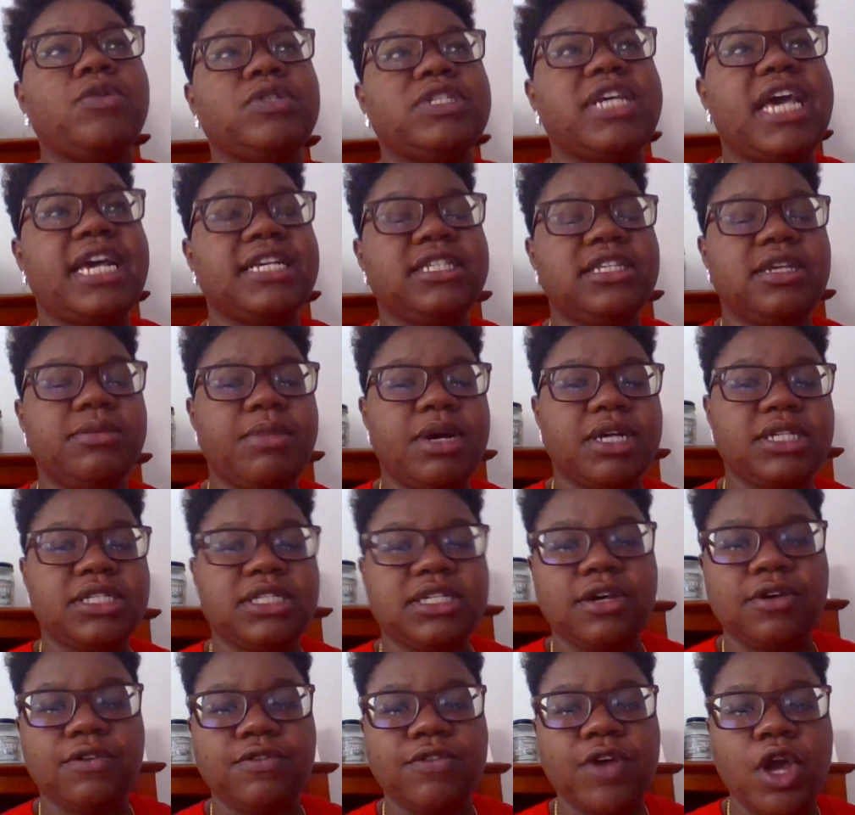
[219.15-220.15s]
asking
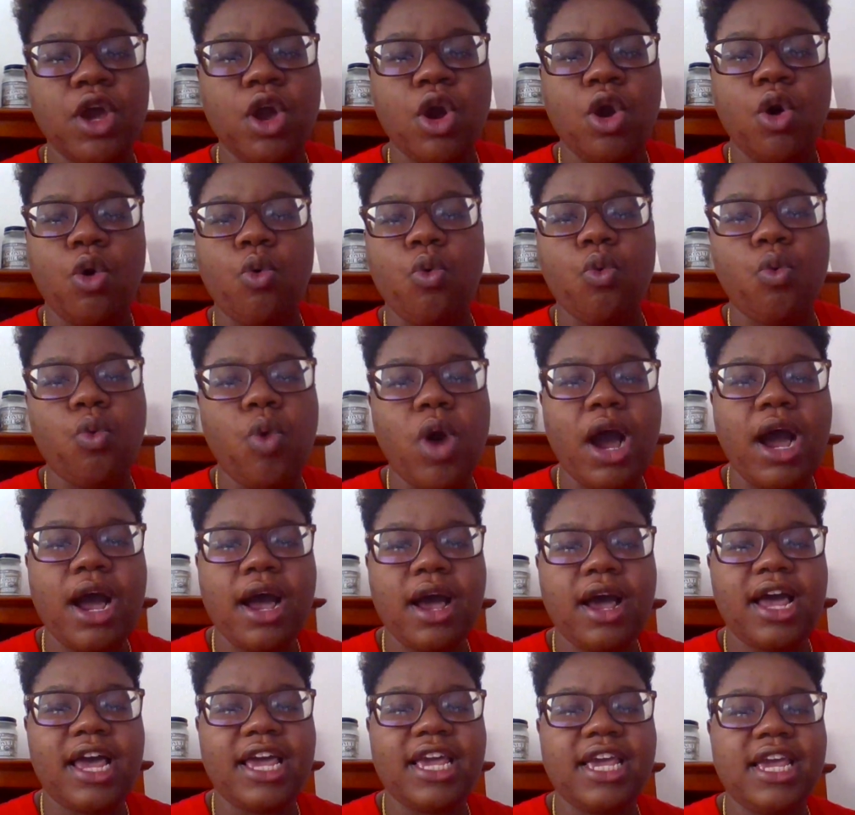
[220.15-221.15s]
myself
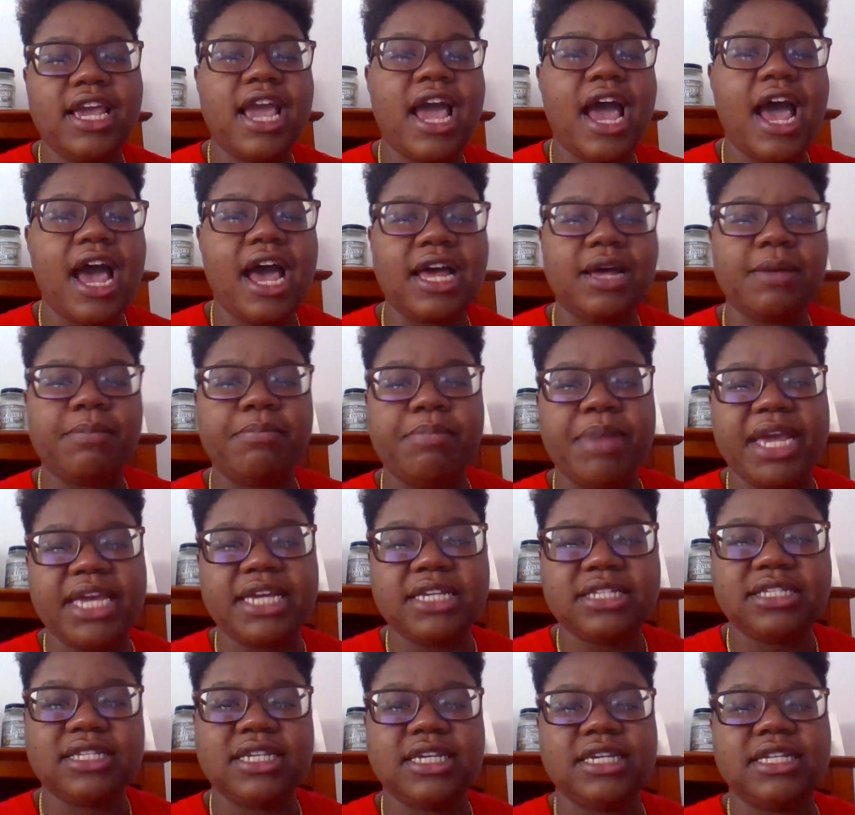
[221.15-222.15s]
why I
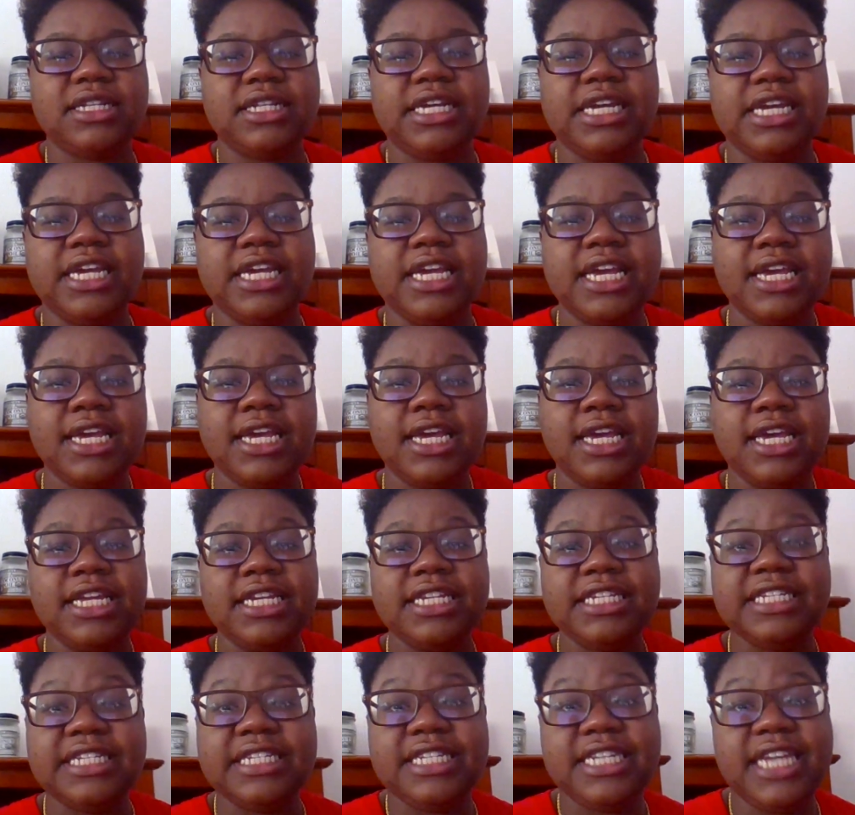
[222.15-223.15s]
basically
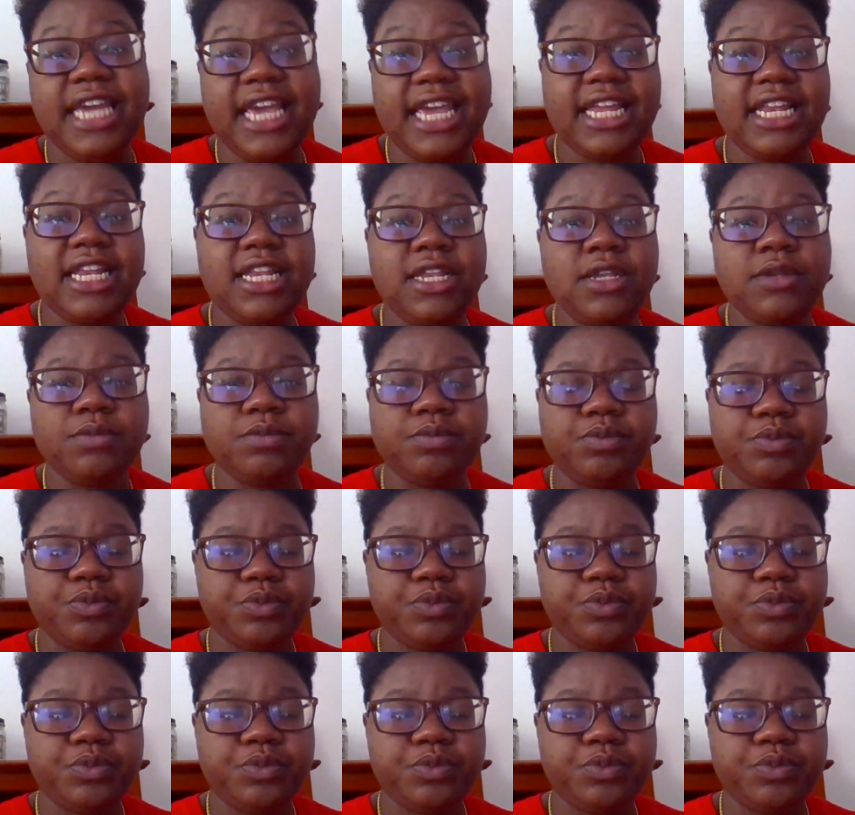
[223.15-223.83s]
didn't,